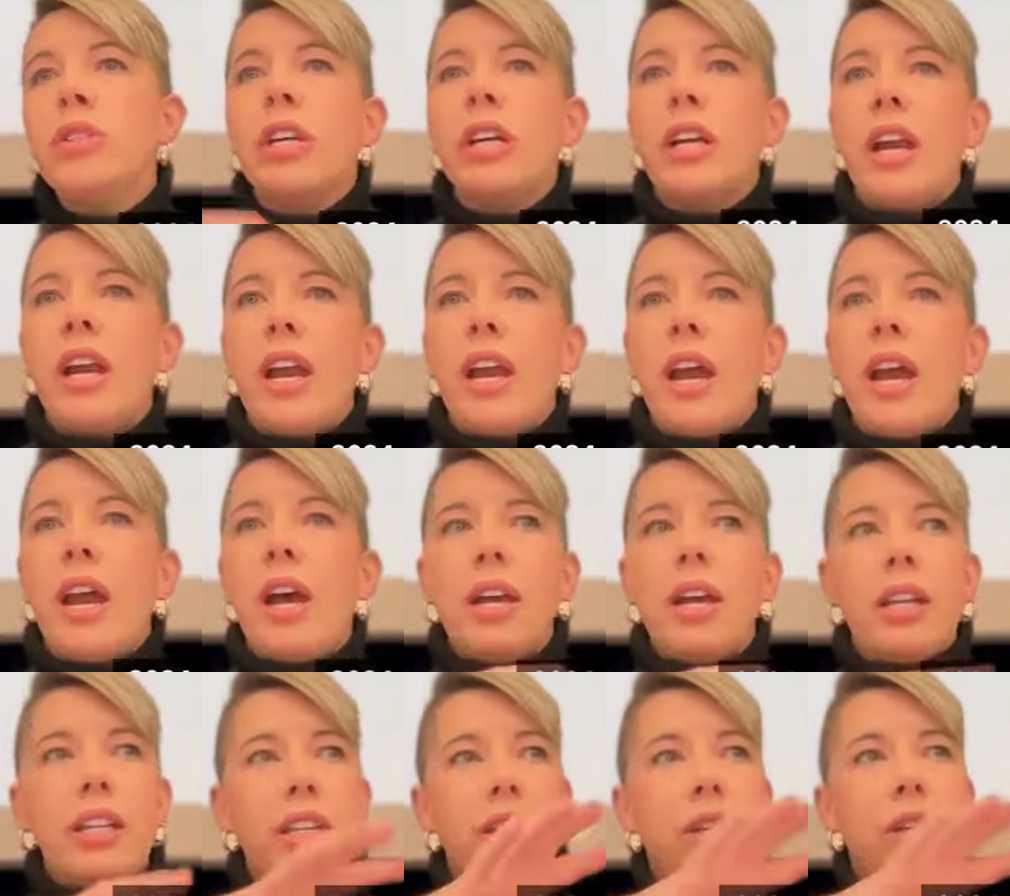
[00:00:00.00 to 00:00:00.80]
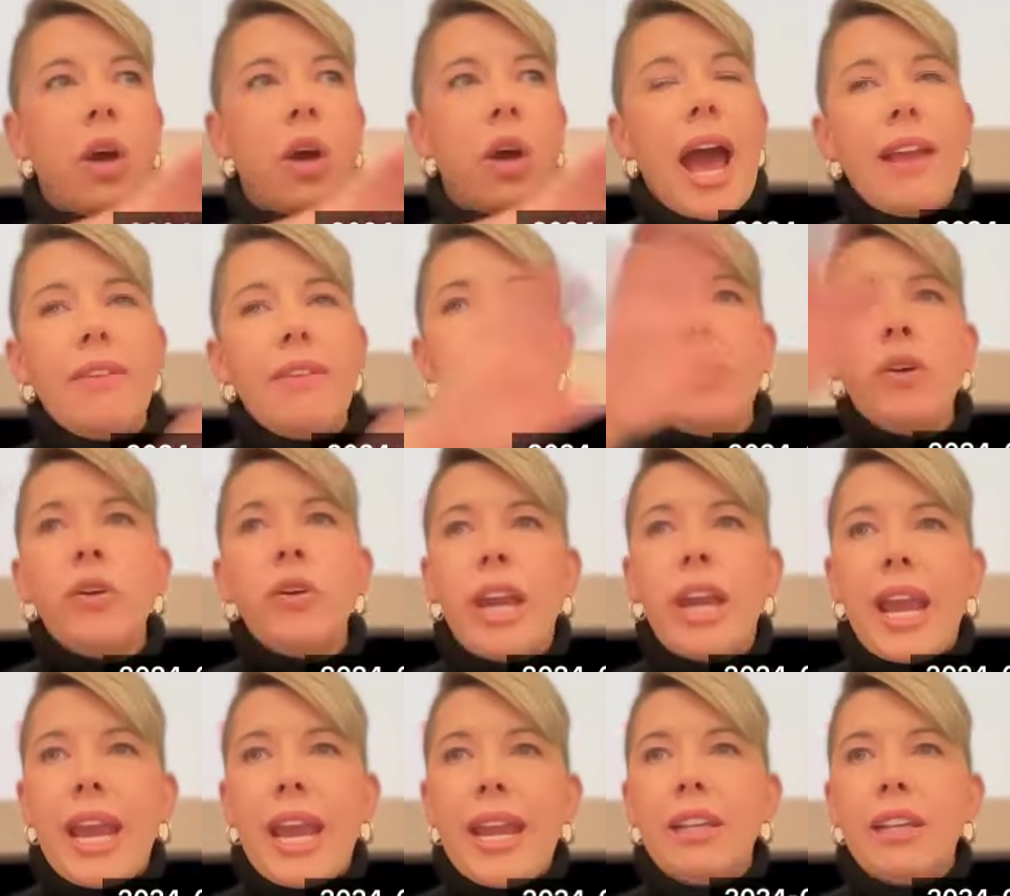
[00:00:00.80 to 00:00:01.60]
or iPhone
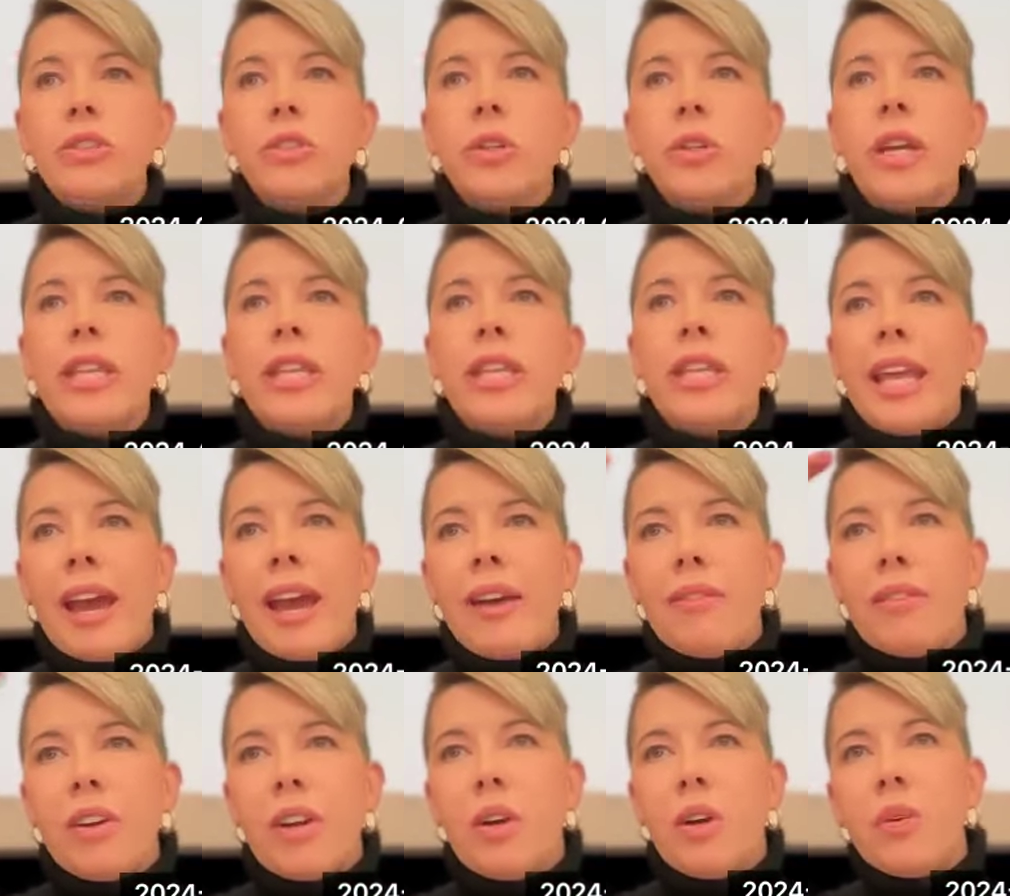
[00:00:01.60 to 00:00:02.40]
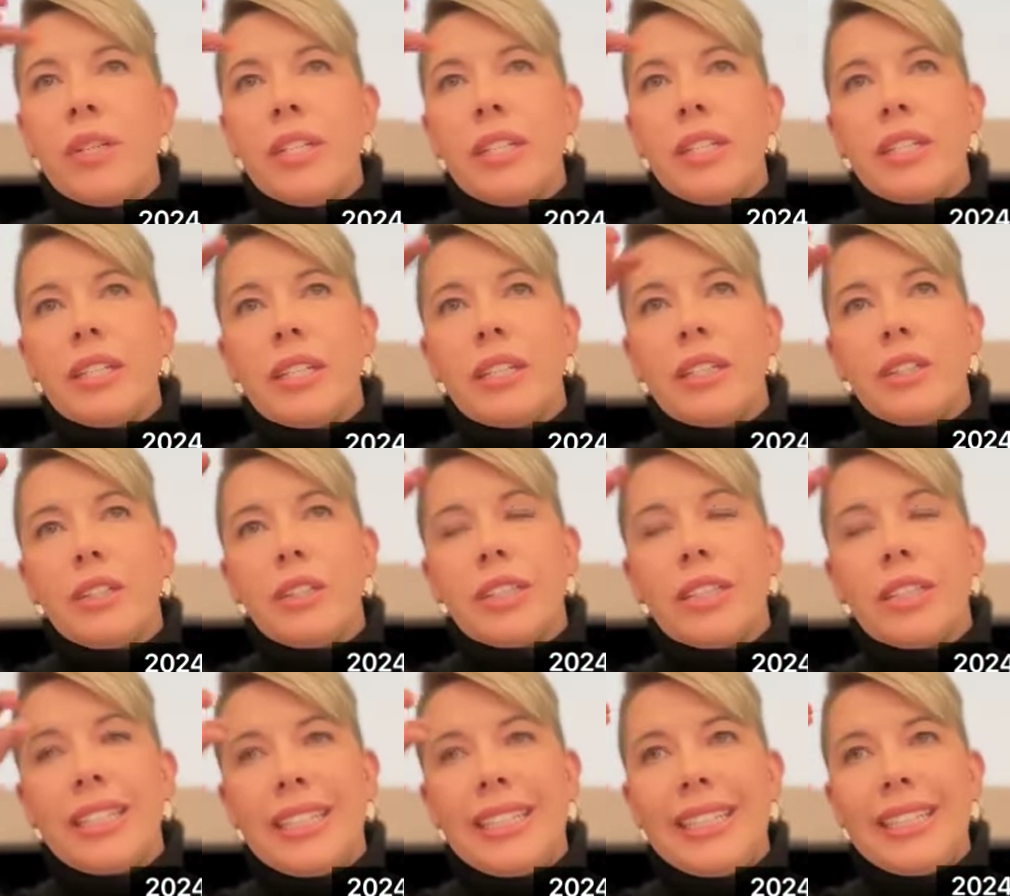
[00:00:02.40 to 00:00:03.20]
or Android. They have always a
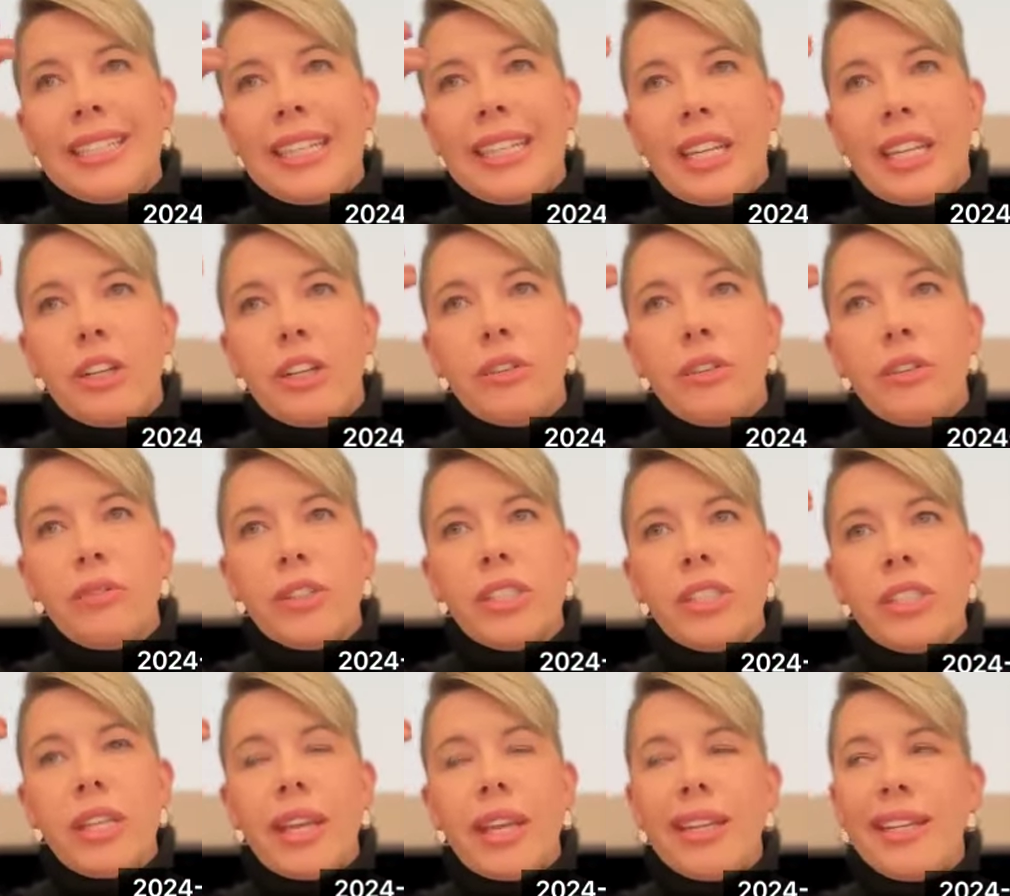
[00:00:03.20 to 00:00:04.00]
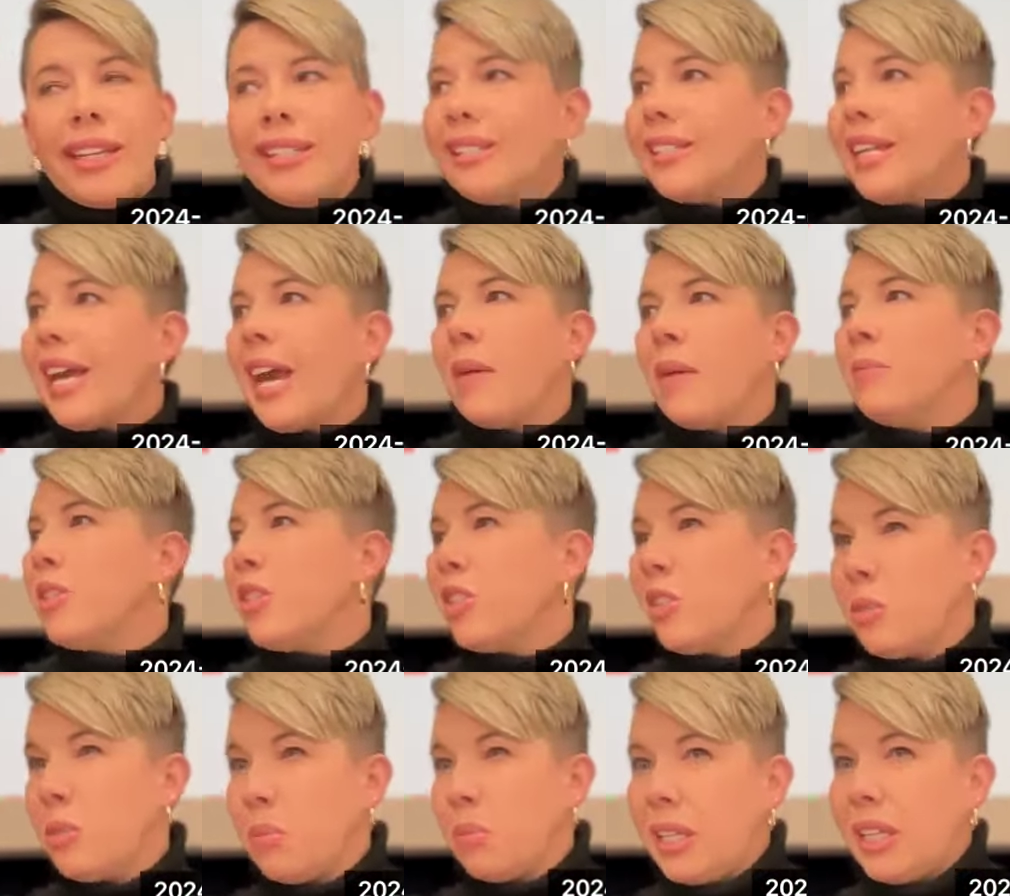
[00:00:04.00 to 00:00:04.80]
little gear for settings. I'm
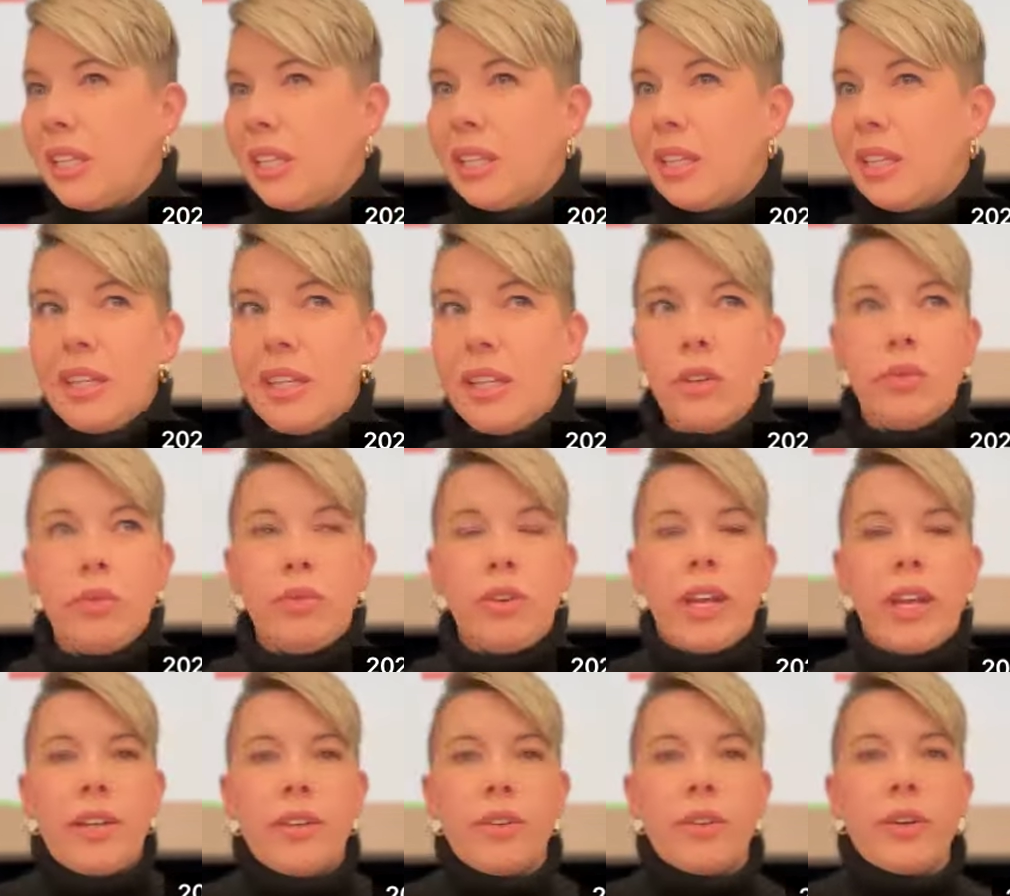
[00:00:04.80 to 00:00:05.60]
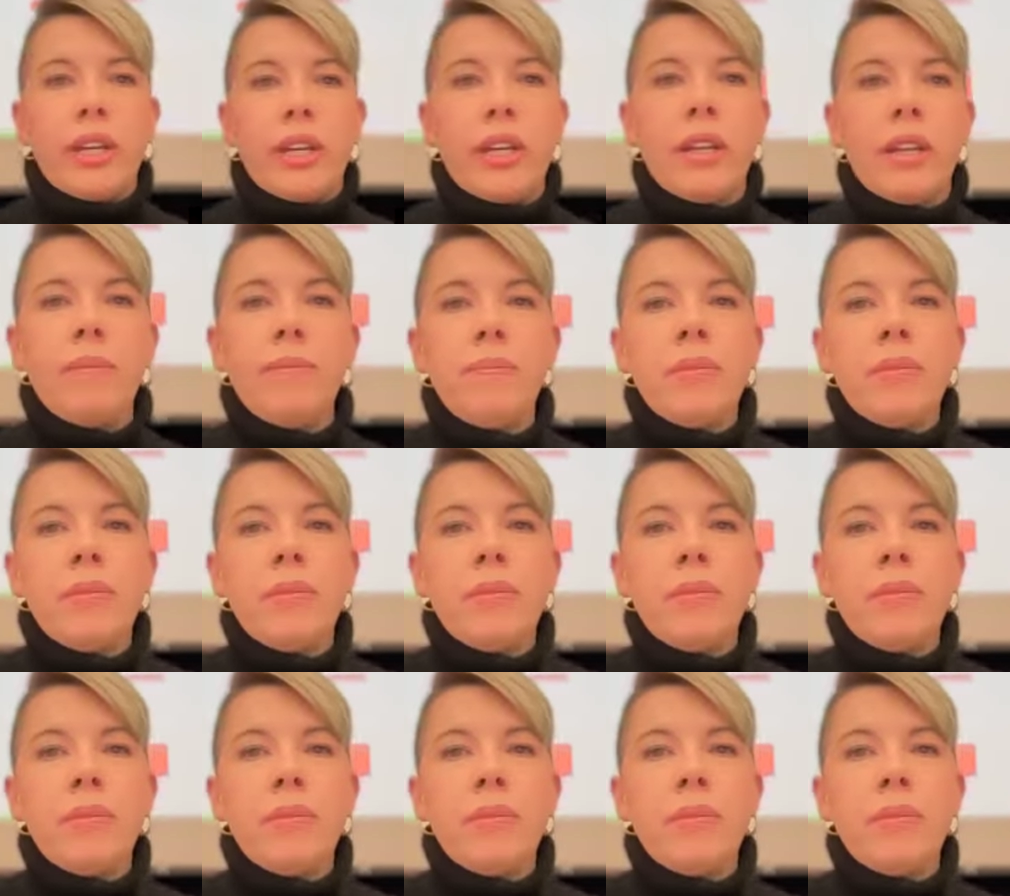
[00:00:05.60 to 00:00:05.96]
assuming that they do for Android.